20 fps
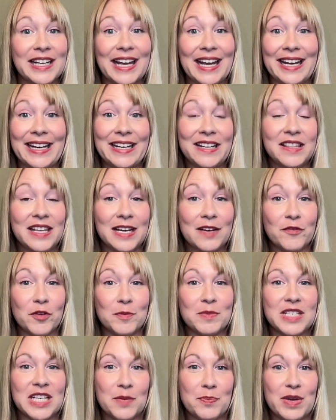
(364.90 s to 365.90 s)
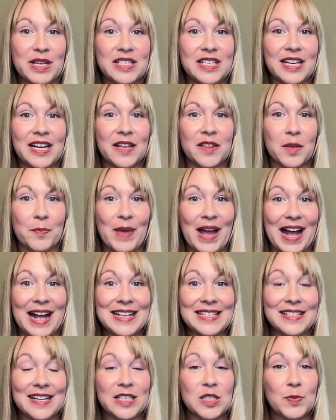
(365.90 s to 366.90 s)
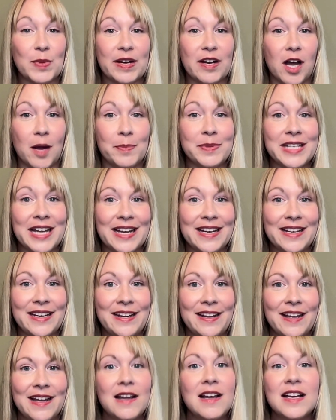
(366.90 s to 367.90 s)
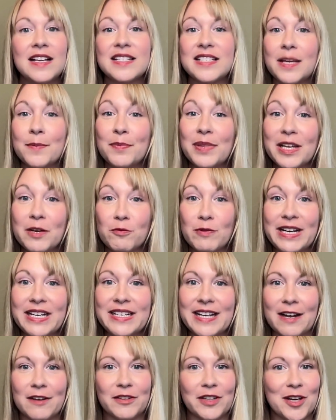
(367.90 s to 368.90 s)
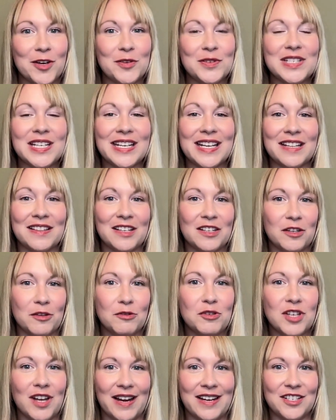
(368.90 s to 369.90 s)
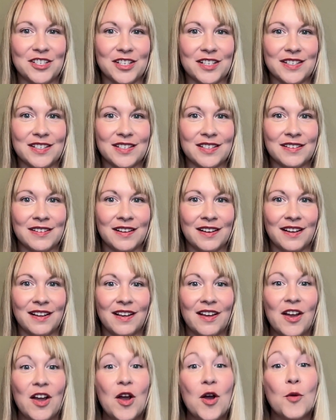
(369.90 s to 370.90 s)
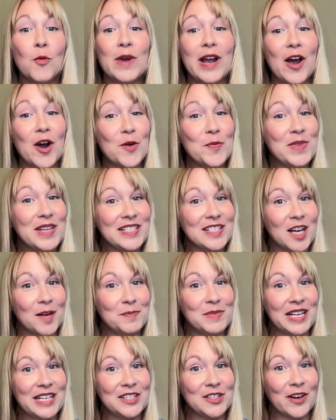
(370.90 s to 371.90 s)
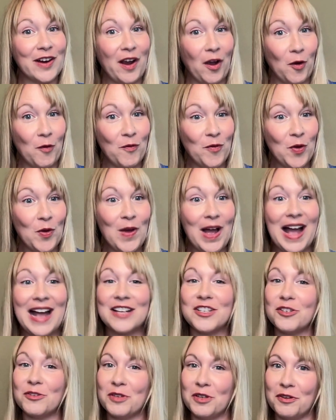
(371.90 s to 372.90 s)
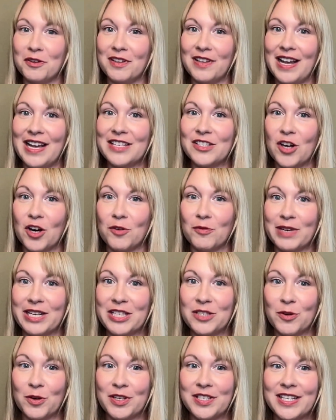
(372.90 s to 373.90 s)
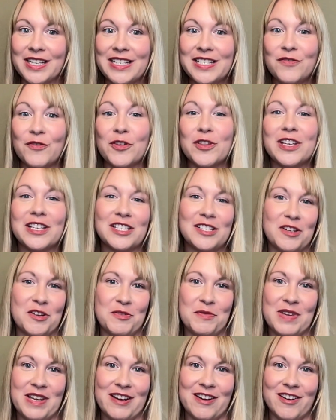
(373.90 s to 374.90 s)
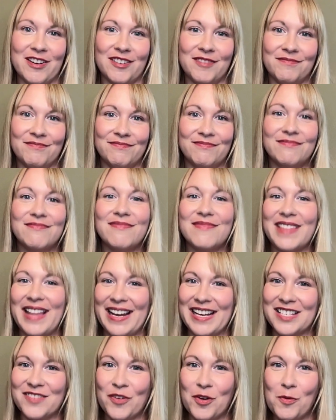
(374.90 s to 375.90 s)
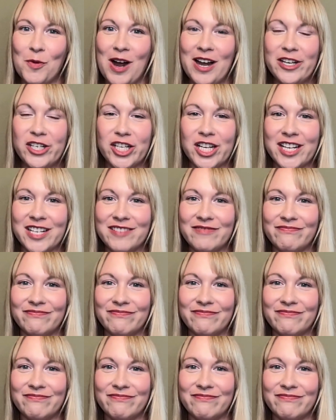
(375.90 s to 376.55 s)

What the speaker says: anything from TPT in the past that's been updated, simply re-download to get the new changes. We hope these updates are helpful as you utilize our resources for this new year. Thanks for watching.